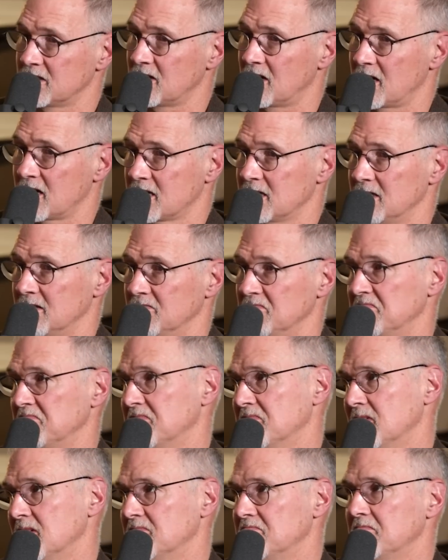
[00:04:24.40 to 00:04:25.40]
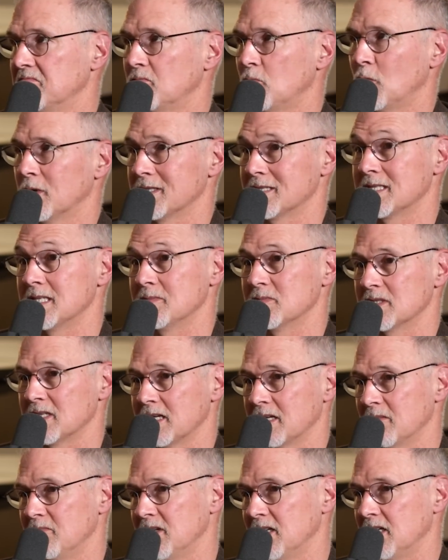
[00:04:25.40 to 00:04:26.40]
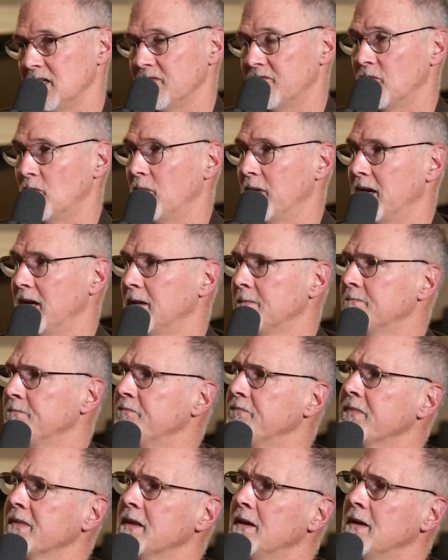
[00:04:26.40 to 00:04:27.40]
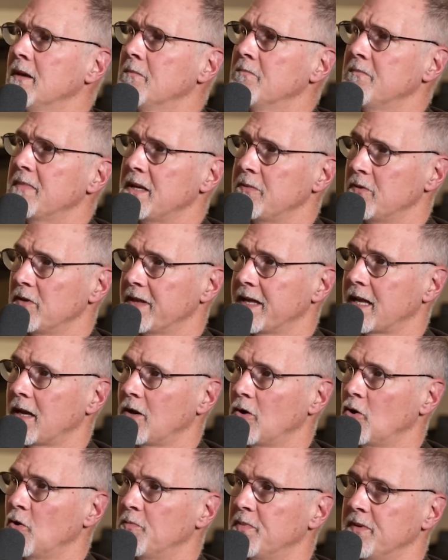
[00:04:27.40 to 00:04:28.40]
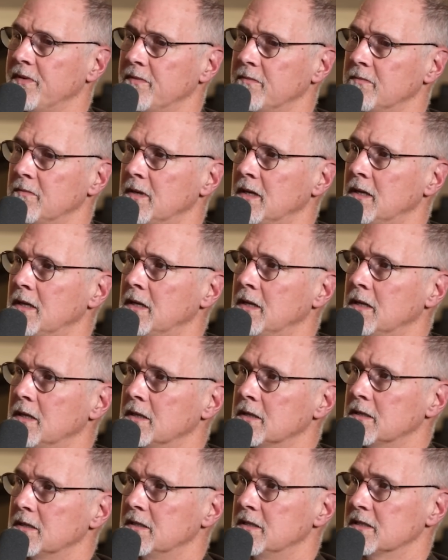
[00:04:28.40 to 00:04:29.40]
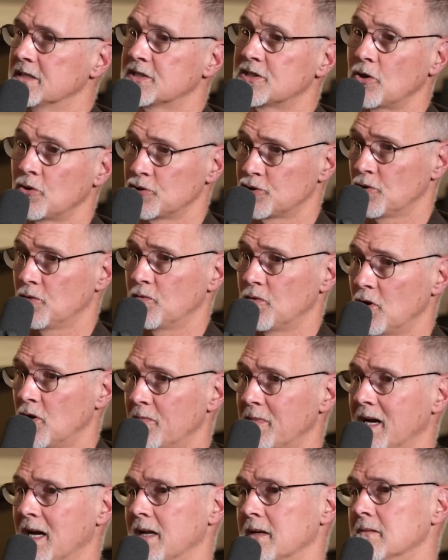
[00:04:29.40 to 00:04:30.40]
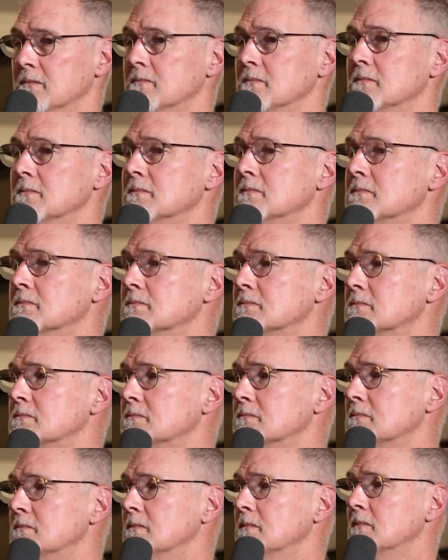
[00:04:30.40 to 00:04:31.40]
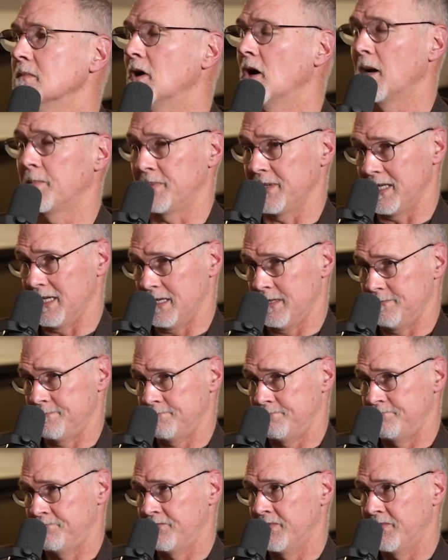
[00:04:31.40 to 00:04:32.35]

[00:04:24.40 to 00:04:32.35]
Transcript: talk in what seems like a meaningful way. Maybe that'll open the social robot up again.